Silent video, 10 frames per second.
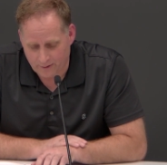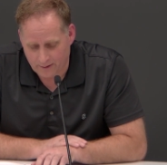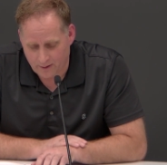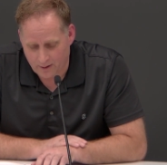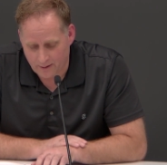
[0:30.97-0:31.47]

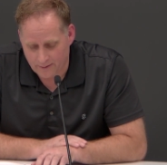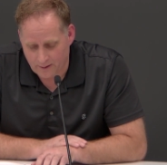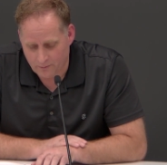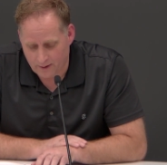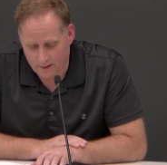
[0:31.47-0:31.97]
acknowledge that
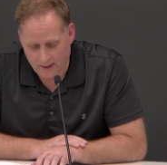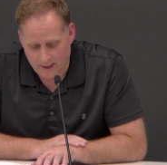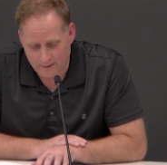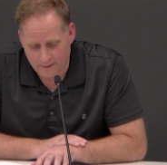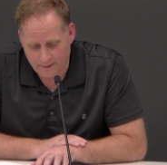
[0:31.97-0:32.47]
we are
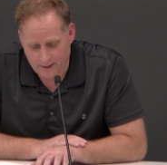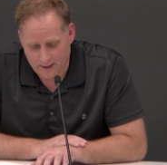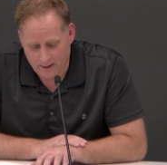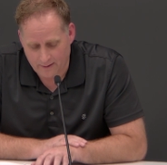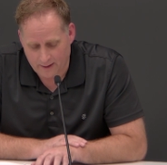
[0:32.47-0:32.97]
gathered today
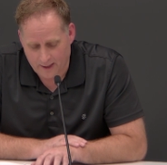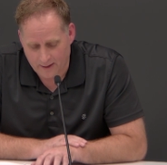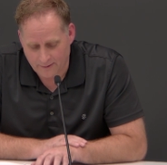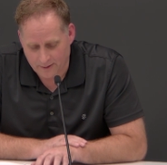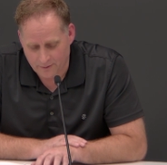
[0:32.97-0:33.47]
on the
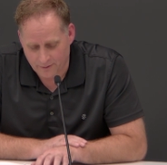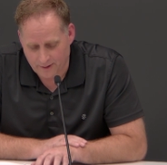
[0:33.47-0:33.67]
ancestral